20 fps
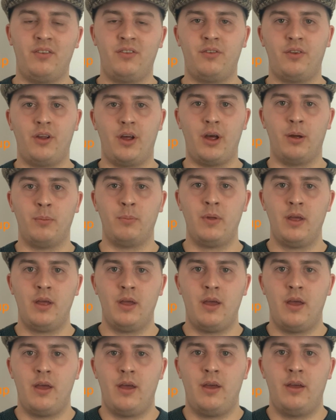So
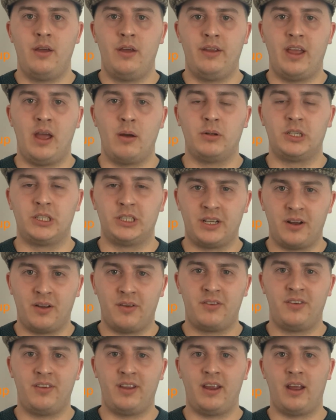yeah, we'll just have
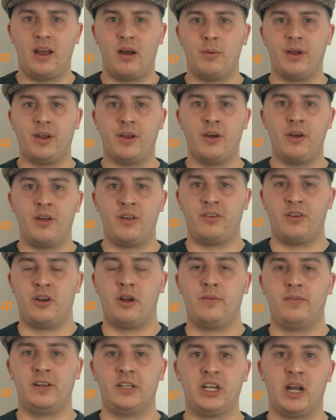to see how it goes, and
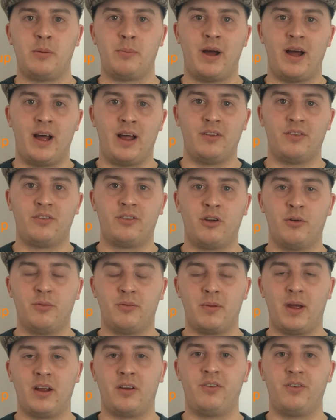hopefully Jack Ma's comes
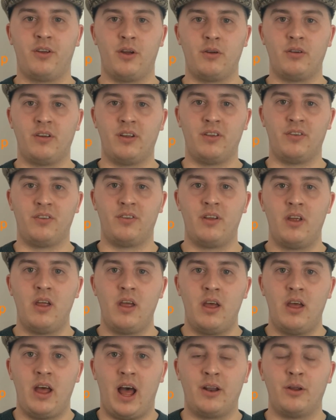back soon because
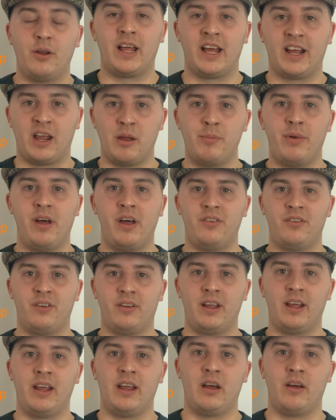I do him
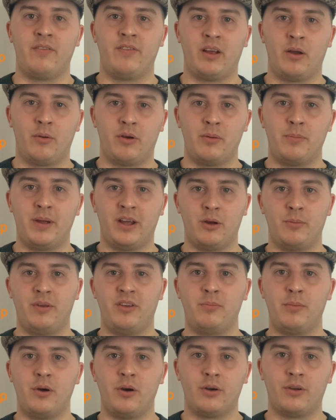personally, and I think I'm going to pick up his
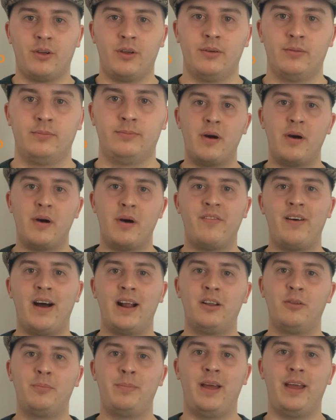book. My
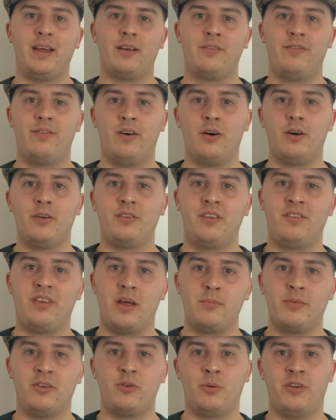final pick for
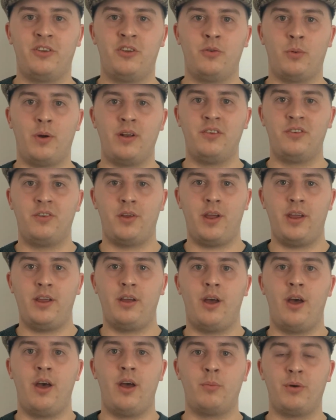December
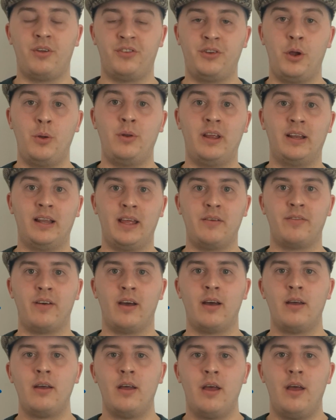2020 was
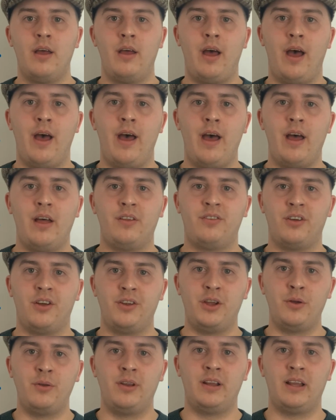Unilever. So
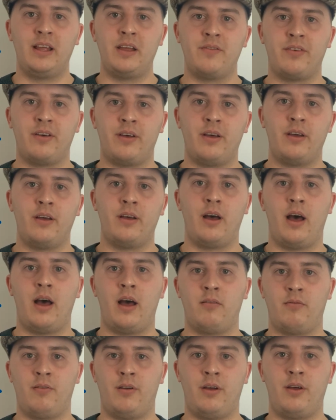Unilever
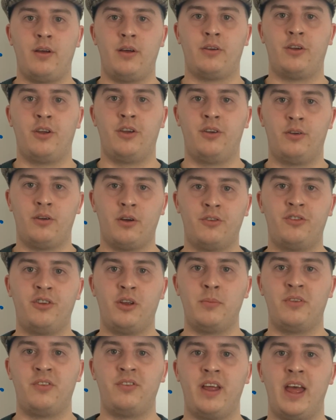are a
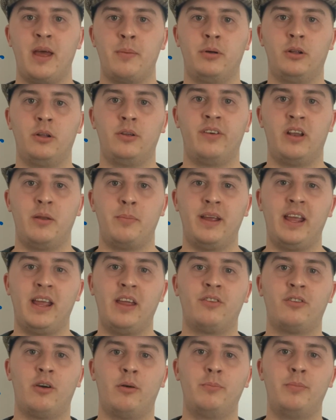consumer staple. They're the
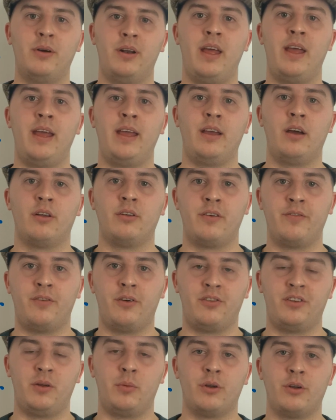biggest company on the
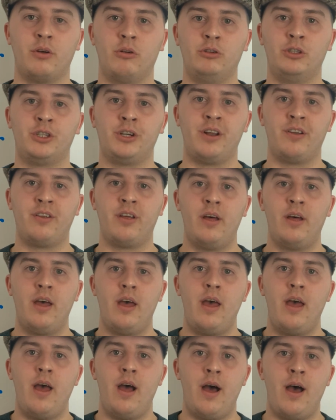FTSE 100,
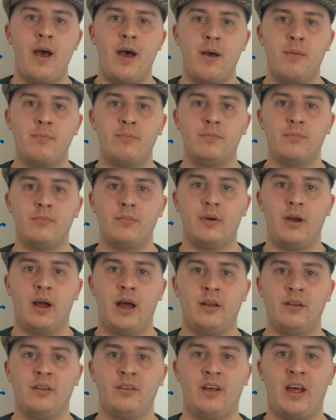
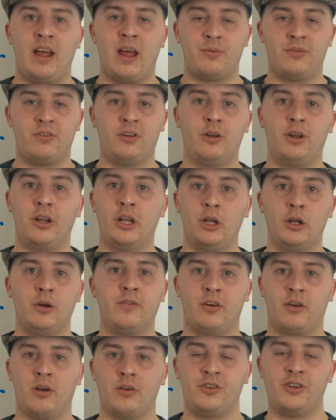and I absolutely love
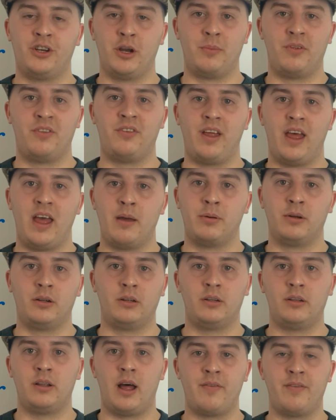a consumer
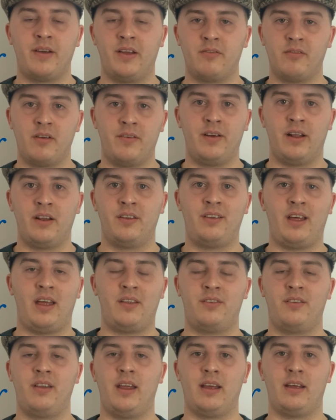staple. I think they're a
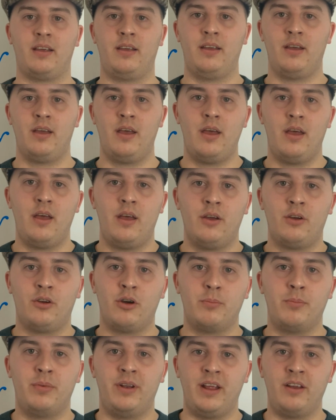fantastic
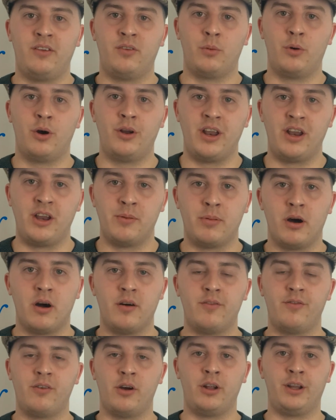company to own in your
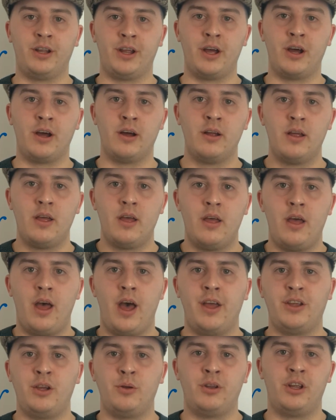portfolio.
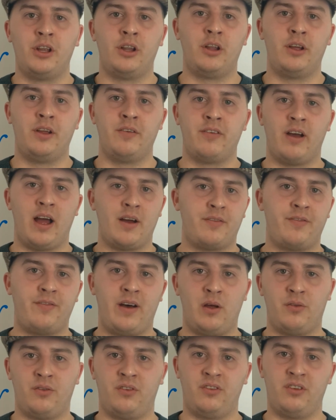Unilever have
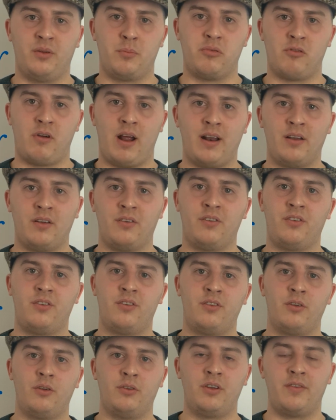thousands of
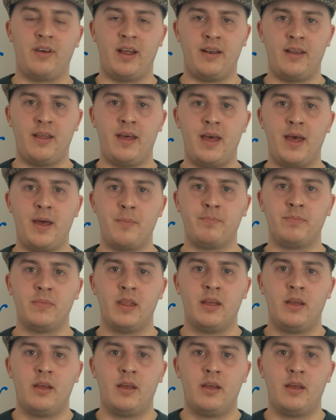brands under their name.